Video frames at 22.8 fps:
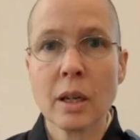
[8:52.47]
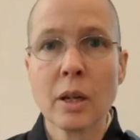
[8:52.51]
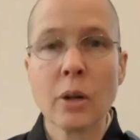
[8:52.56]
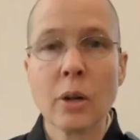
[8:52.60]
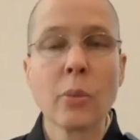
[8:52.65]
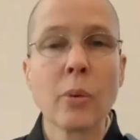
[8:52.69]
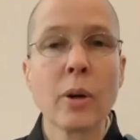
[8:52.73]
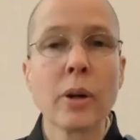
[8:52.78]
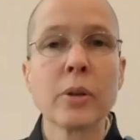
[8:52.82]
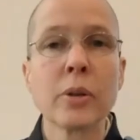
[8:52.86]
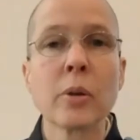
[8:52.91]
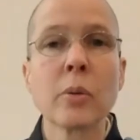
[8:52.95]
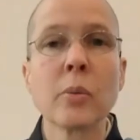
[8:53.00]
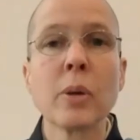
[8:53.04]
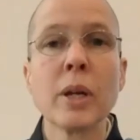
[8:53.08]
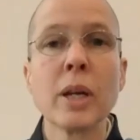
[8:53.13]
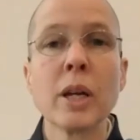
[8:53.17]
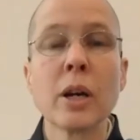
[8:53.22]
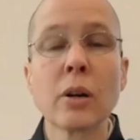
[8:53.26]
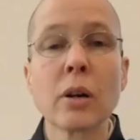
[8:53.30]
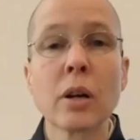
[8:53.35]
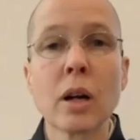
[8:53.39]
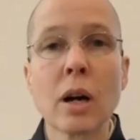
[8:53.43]
whether we
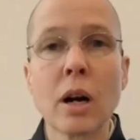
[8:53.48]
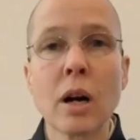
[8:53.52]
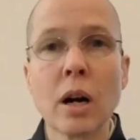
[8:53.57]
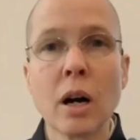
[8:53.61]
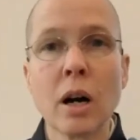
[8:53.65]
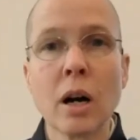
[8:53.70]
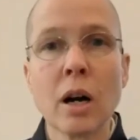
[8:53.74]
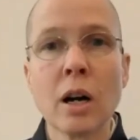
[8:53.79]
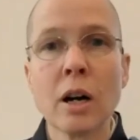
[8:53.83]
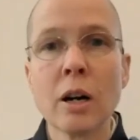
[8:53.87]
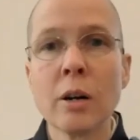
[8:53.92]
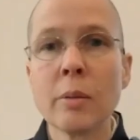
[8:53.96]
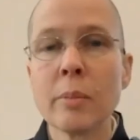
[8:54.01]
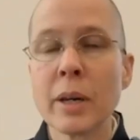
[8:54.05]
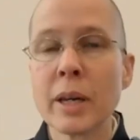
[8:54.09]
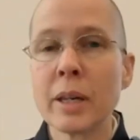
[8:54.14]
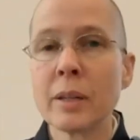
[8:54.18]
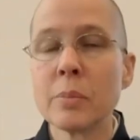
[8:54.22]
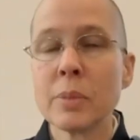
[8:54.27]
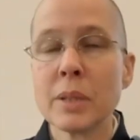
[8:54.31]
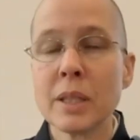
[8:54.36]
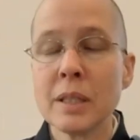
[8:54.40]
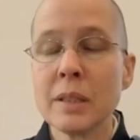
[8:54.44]
are calm
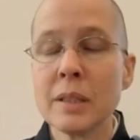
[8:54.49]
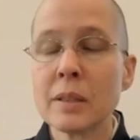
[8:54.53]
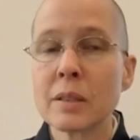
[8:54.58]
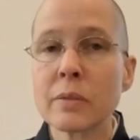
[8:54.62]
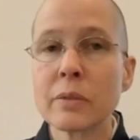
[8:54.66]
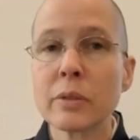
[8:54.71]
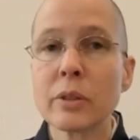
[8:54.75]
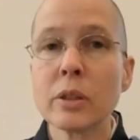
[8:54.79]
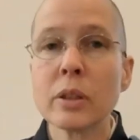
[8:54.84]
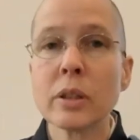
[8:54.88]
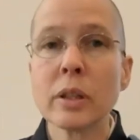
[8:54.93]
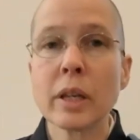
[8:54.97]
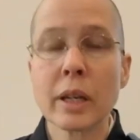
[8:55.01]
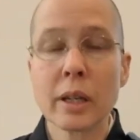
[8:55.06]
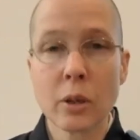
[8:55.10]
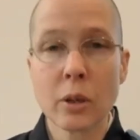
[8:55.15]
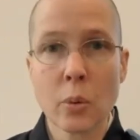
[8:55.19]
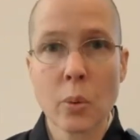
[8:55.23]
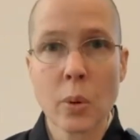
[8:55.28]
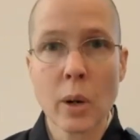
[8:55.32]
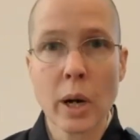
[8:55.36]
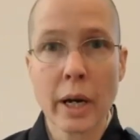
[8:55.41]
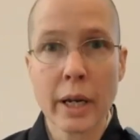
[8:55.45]
and peaceful and
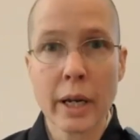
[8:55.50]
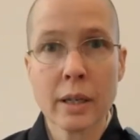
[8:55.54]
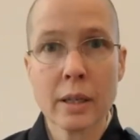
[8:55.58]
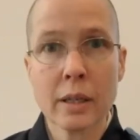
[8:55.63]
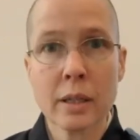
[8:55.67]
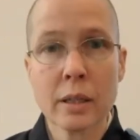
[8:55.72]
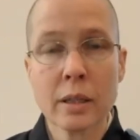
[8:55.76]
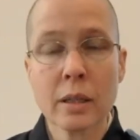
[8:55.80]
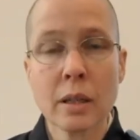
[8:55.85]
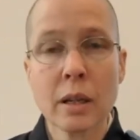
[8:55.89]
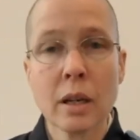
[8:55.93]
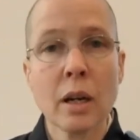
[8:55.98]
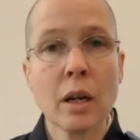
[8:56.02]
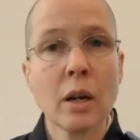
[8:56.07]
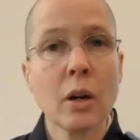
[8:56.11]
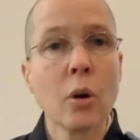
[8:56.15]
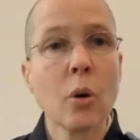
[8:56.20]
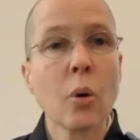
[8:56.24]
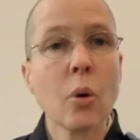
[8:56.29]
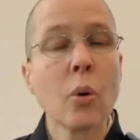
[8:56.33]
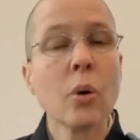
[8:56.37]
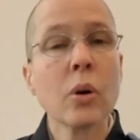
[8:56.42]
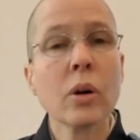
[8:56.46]
quiet
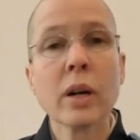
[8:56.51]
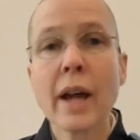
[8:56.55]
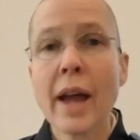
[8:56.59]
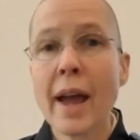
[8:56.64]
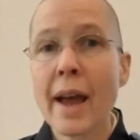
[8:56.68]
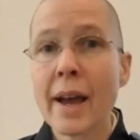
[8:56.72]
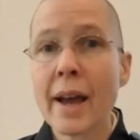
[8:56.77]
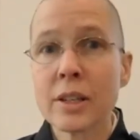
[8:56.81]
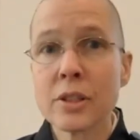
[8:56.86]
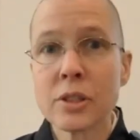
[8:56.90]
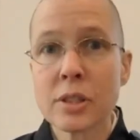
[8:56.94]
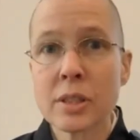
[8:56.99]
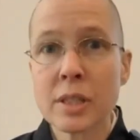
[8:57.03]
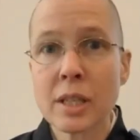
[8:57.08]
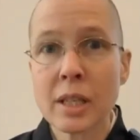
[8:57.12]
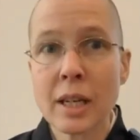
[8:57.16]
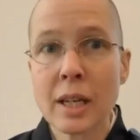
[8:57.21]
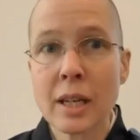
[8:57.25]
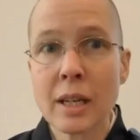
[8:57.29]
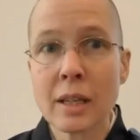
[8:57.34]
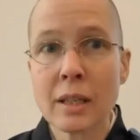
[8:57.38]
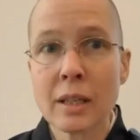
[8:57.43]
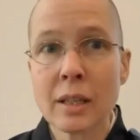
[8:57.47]
or
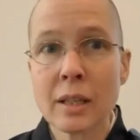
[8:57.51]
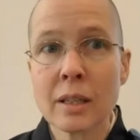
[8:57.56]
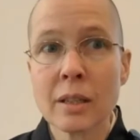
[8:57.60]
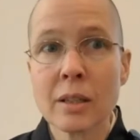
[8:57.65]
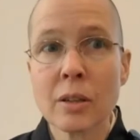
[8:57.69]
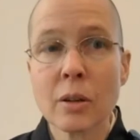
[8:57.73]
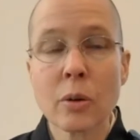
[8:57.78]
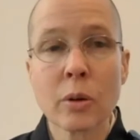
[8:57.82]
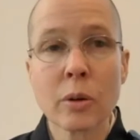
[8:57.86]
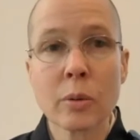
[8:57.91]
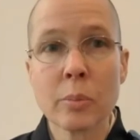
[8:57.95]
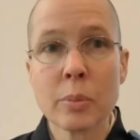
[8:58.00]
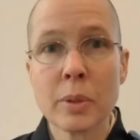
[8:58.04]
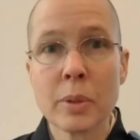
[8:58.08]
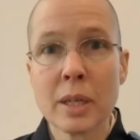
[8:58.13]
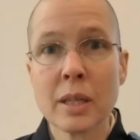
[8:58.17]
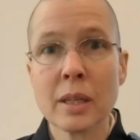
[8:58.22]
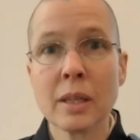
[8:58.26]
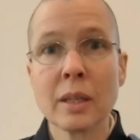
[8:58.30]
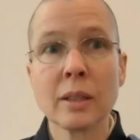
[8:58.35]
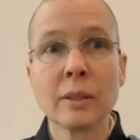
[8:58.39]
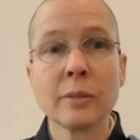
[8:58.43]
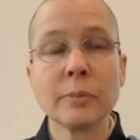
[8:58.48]
agitated or
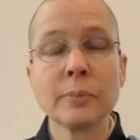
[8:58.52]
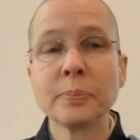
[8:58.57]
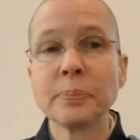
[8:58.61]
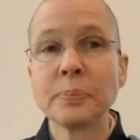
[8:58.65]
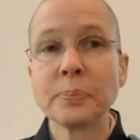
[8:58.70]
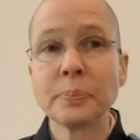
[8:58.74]
being